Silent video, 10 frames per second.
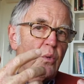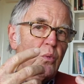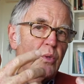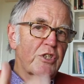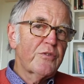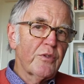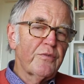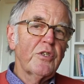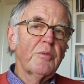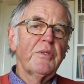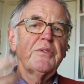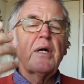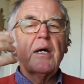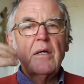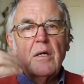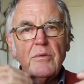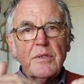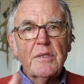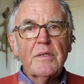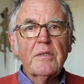wish fulfillment, our own
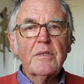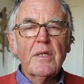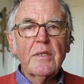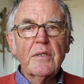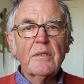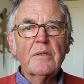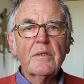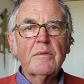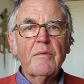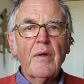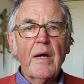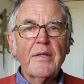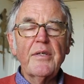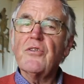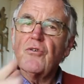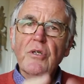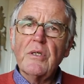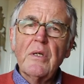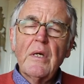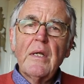internal ideas, or in